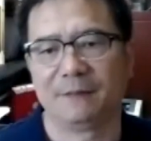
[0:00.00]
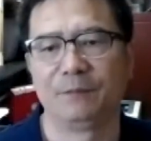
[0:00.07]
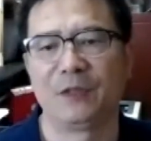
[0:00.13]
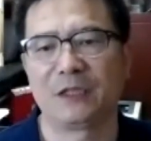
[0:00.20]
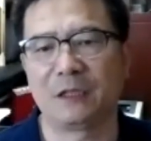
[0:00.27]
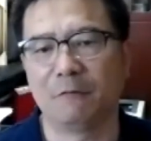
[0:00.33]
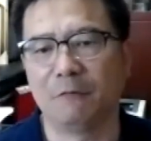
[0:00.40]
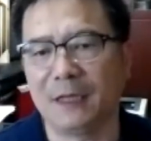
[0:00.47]

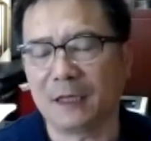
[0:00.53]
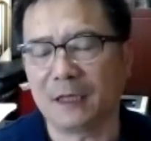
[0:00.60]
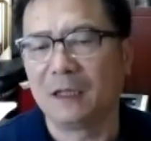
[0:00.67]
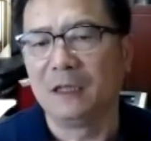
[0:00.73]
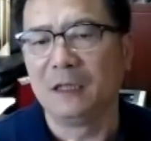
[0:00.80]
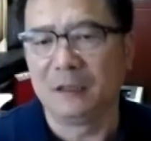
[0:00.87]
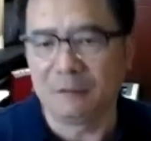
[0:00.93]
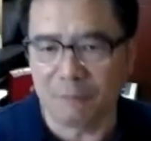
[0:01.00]
So we are
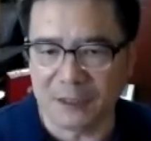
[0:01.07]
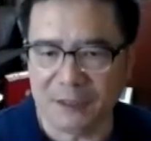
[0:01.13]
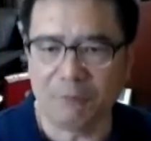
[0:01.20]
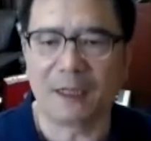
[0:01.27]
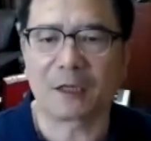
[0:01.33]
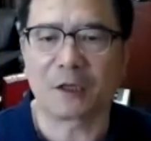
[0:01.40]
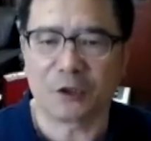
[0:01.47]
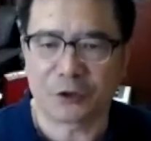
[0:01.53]
we
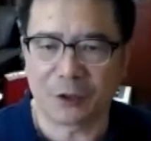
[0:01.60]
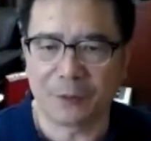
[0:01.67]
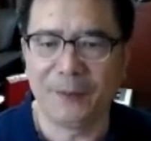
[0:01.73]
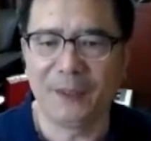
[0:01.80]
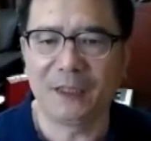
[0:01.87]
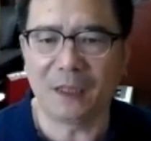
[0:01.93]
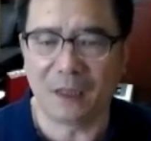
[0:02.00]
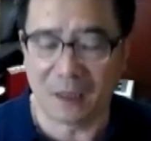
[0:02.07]
will
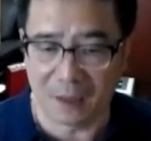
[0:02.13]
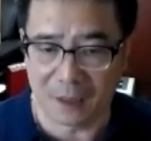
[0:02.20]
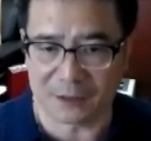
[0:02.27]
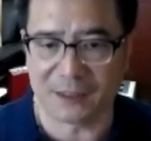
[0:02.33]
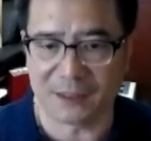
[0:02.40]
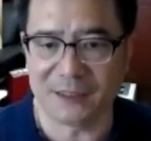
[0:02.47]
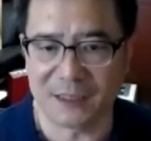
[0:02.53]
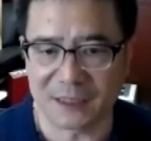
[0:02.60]
contribute a lot
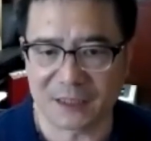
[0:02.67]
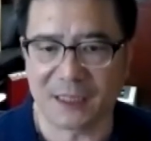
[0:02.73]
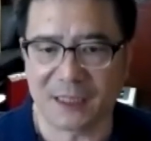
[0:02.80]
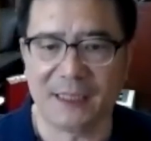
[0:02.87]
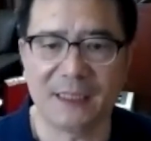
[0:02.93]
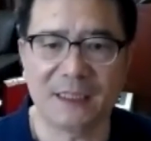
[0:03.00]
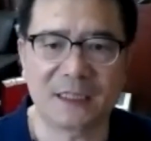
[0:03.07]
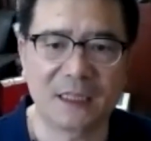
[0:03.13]
in this
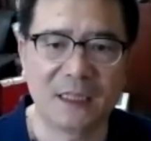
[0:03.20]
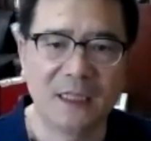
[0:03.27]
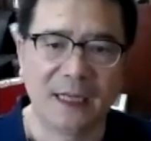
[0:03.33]
case.